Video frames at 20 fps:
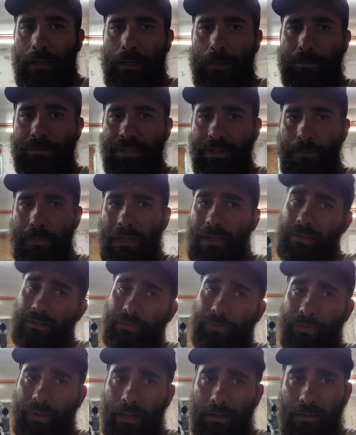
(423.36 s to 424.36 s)
just because of
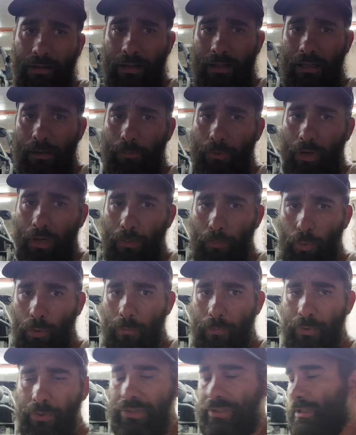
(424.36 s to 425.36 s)
the fact that I am running more
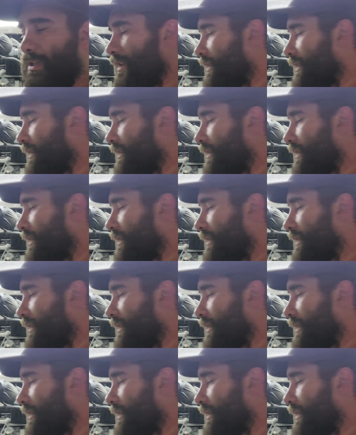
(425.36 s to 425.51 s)
boost,